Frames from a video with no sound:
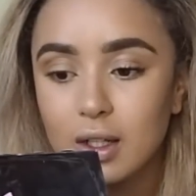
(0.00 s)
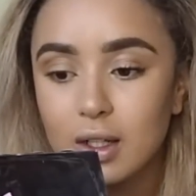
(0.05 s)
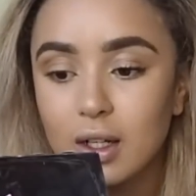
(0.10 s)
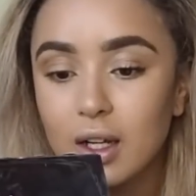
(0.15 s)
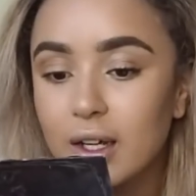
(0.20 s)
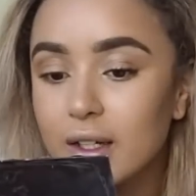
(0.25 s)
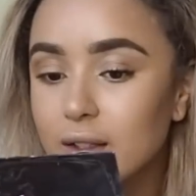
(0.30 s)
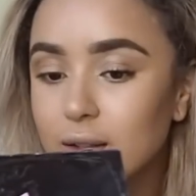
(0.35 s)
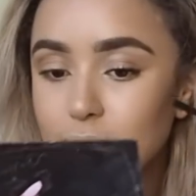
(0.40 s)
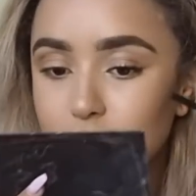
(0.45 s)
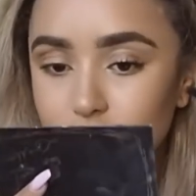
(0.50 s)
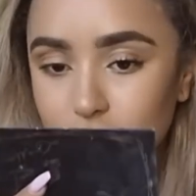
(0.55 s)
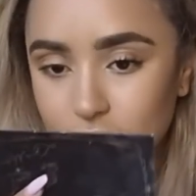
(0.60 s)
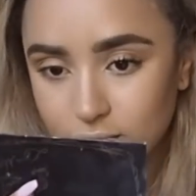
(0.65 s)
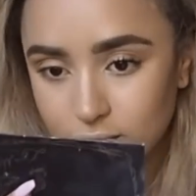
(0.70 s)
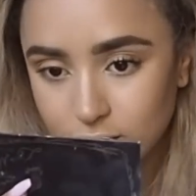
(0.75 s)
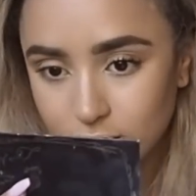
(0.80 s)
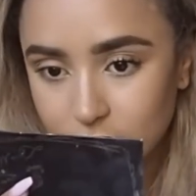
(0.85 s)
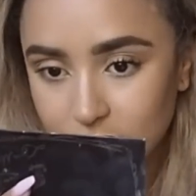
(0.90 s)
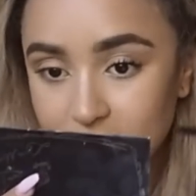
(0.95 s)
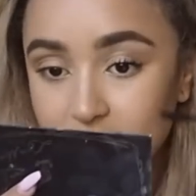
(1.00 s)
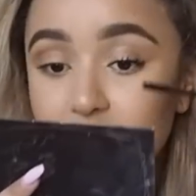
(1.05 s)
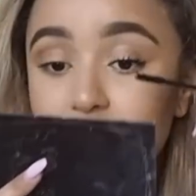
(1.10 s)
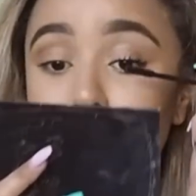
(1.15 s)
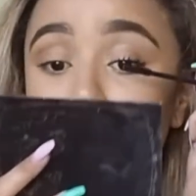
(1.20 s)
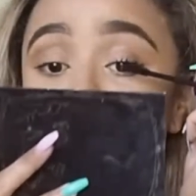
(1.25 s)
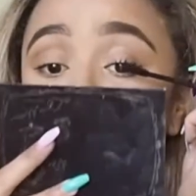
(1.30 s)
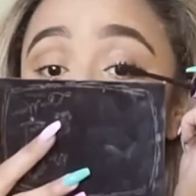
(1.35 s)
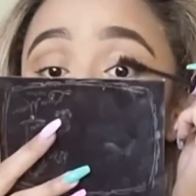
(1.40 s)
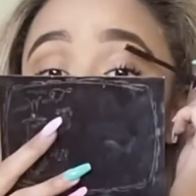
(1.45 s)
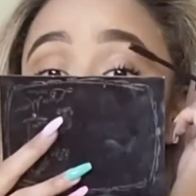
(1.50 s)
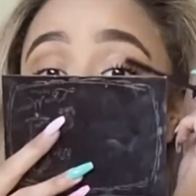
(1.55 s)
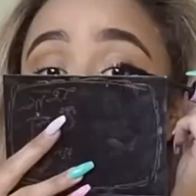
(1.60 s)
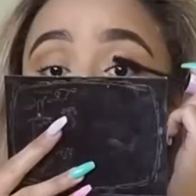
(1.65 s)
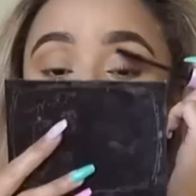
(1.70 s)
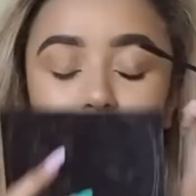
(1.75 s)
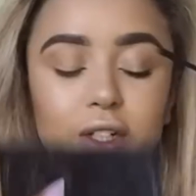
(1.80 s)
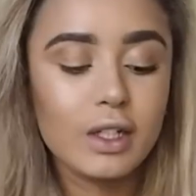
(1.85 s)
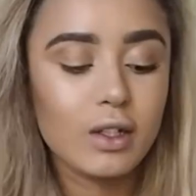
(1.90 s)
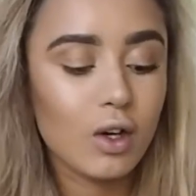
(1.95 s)
Like, it does make your
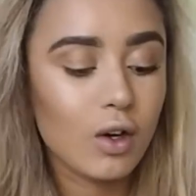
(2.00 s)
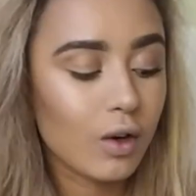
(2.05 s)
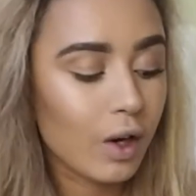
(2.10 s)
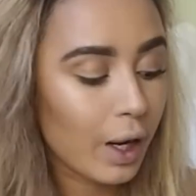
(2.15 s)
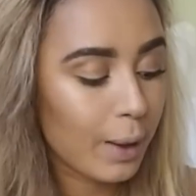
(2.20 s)
lashes really long.